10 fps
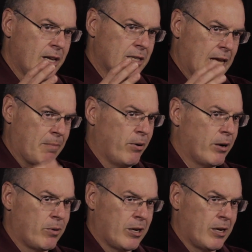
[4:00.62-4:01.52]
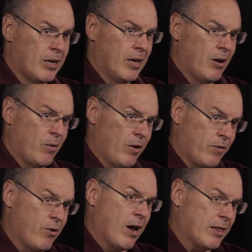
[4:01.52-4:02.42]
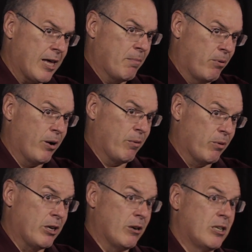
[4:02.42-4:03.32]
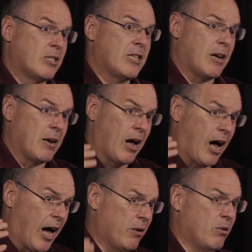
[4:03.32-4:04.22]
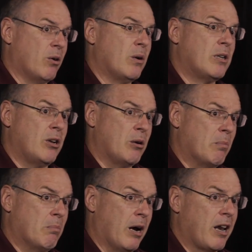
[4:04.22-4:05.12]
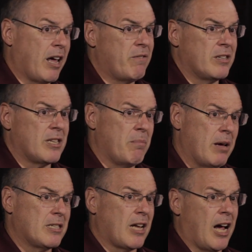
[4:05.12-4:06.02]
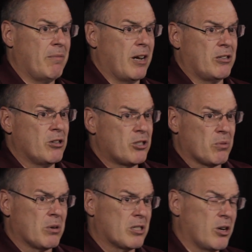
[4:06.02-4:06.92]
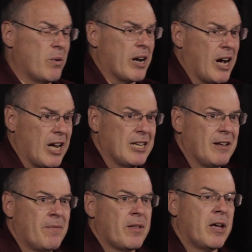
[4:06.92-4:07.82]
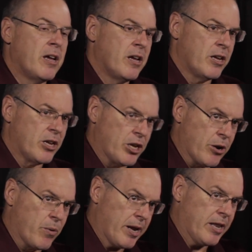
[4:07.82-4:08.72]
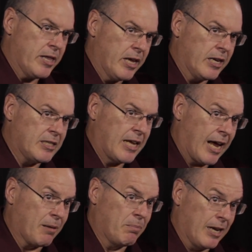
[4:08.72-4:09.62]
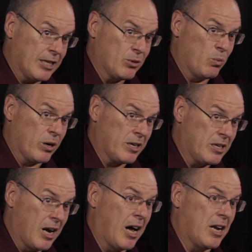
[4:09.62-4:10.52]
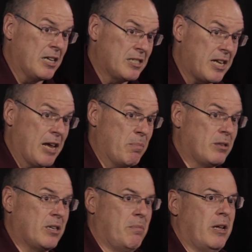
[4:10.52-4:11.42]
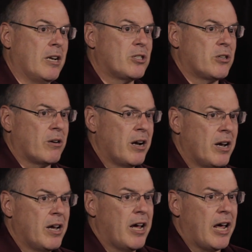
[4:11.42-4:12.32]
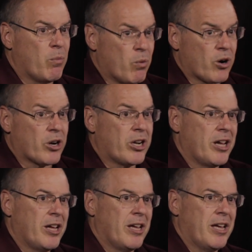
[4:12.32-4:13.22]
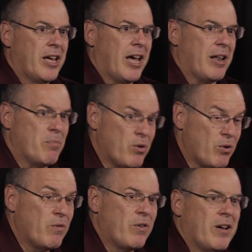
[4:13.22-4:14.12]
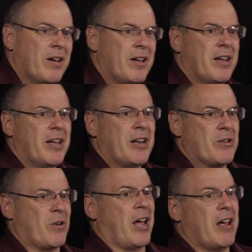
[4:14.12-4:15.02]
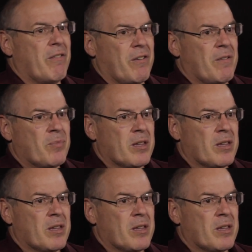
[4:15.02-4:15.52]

it's that point where if you're at that point where you're just saying, I don't know what to do. My life is a mess. I'm not too sure what's going on. You're in the exact place where God is able to minister and work and move in your life.